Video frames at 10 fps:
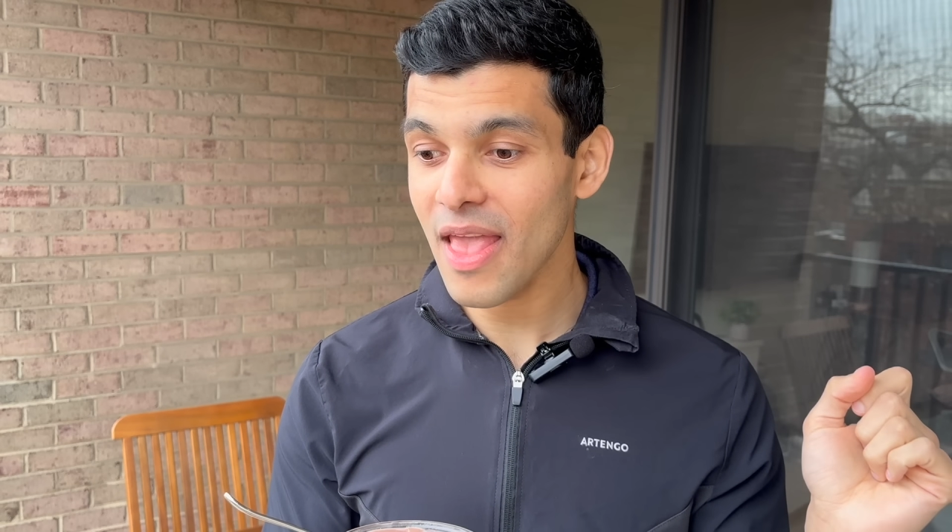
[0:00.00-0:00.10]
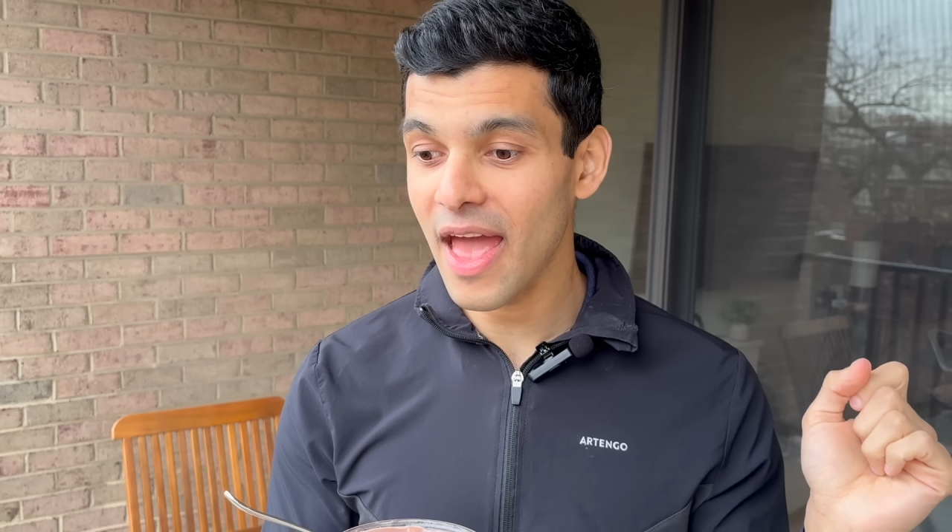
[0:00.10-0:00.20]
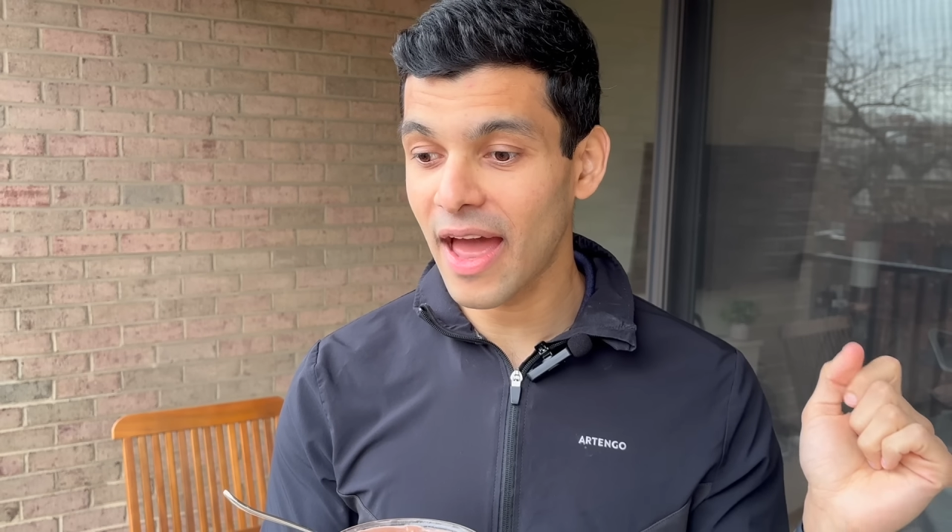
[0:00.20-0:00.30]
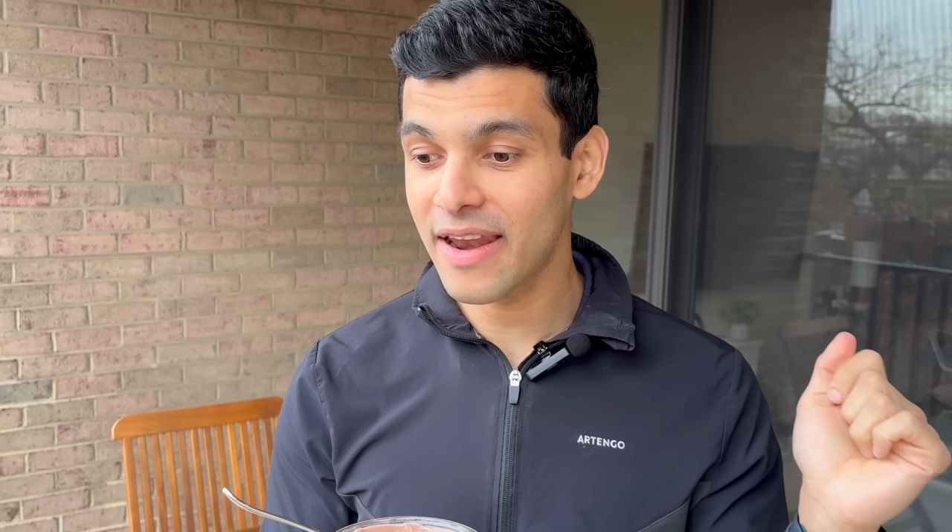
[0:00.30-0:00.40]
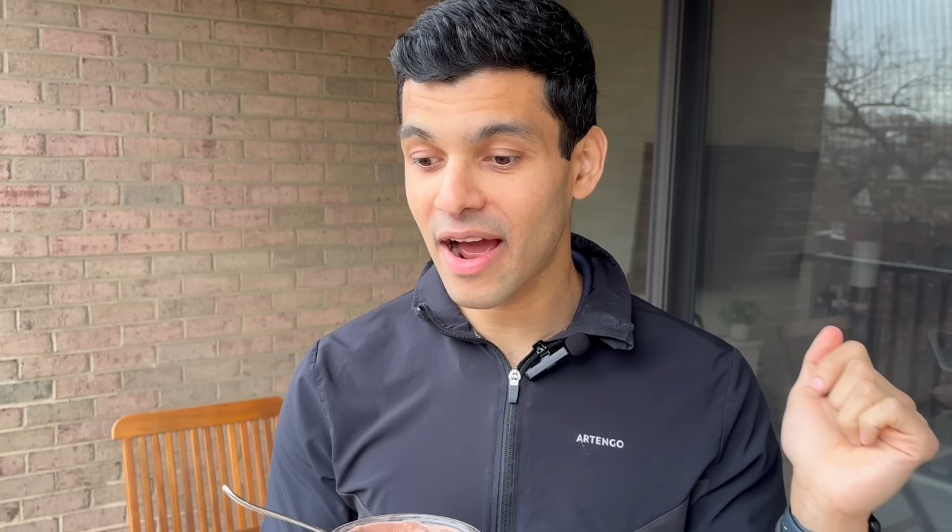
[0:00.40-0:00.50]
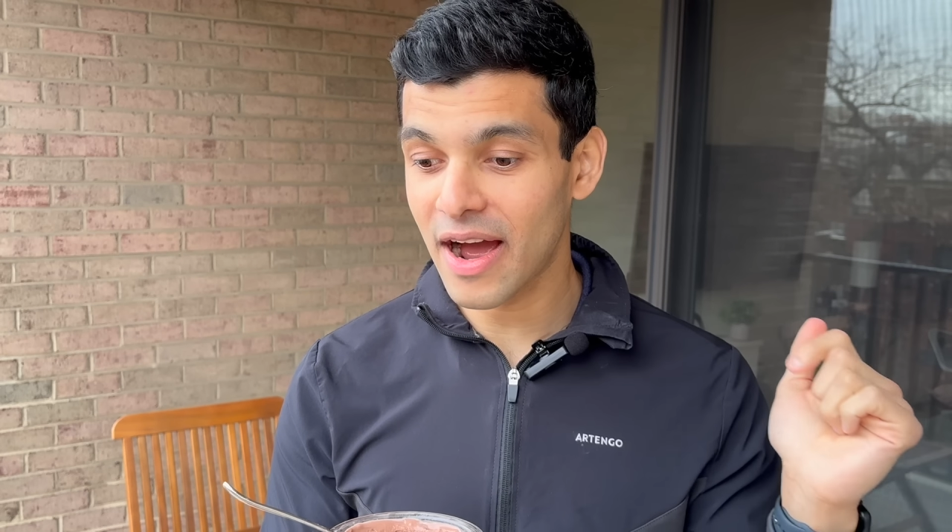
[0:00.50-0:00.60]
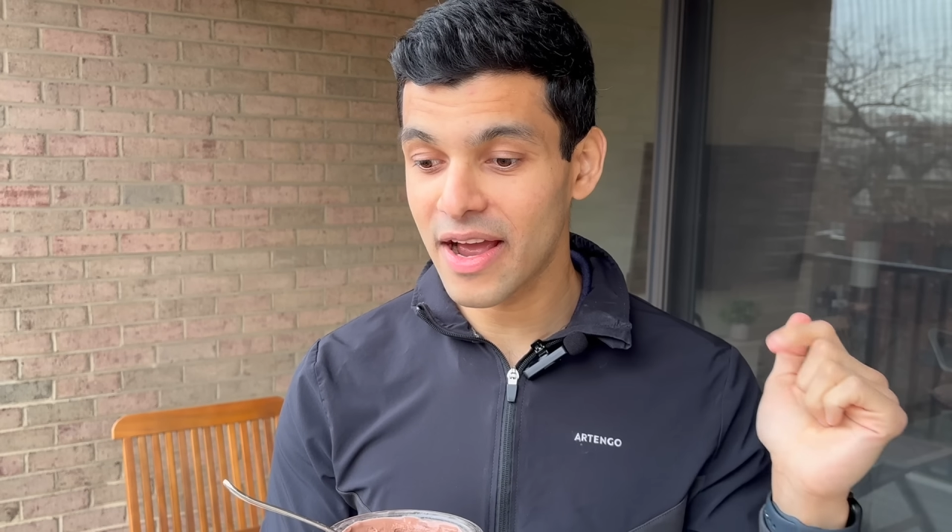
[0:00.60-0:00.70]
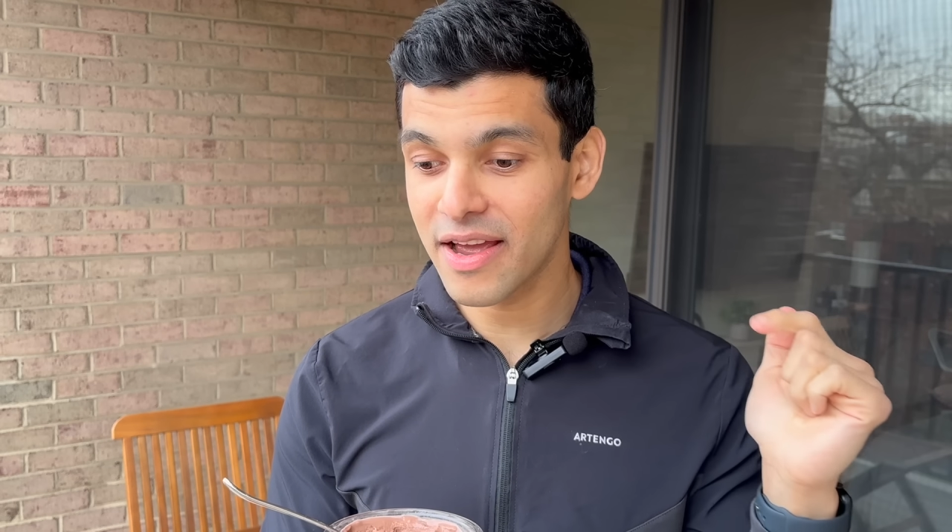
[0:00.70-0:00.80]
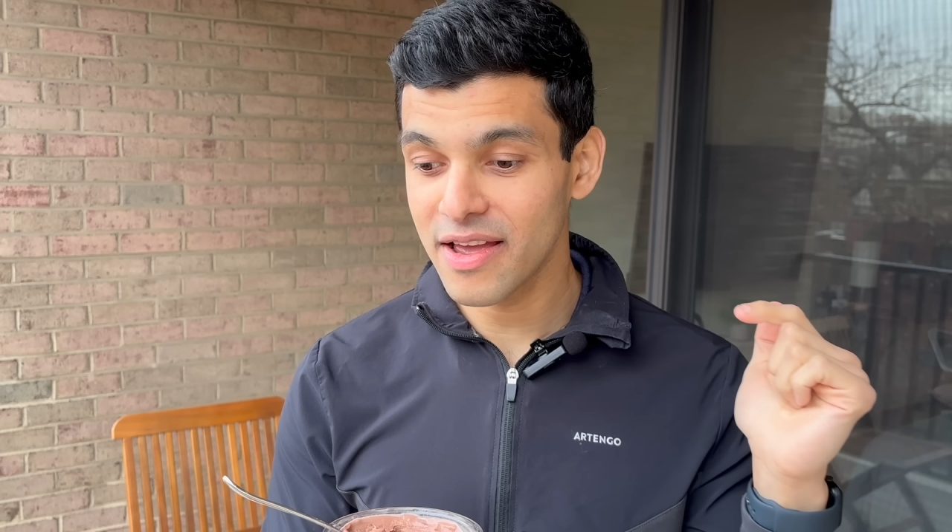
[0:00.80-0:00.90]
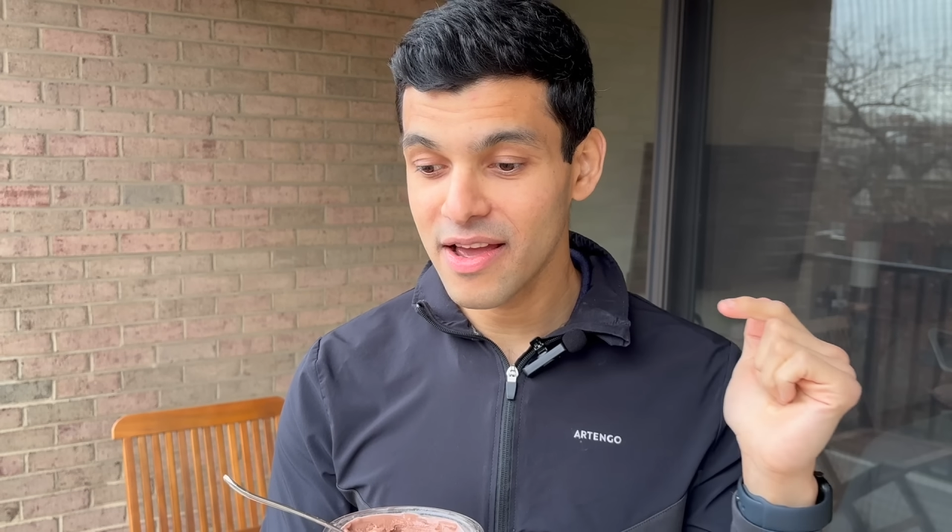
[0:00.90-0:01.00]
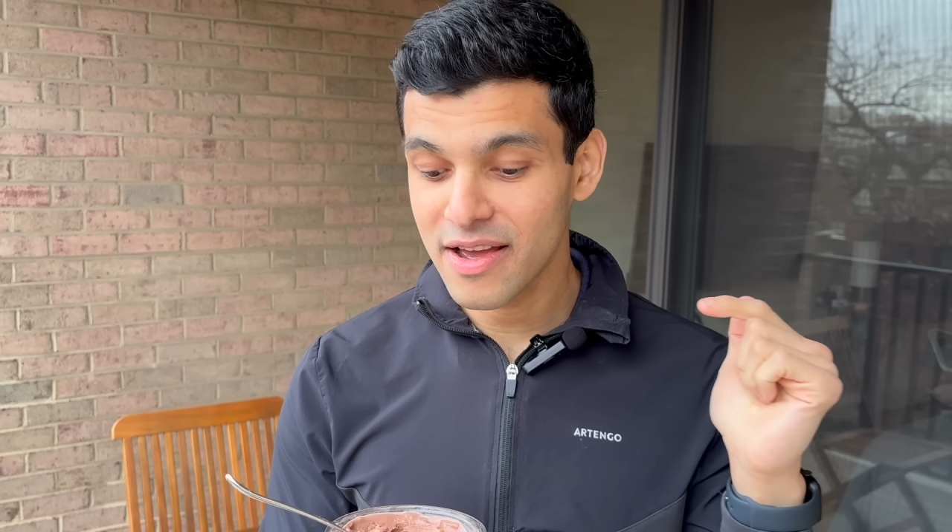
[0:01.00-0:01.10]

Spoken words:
and I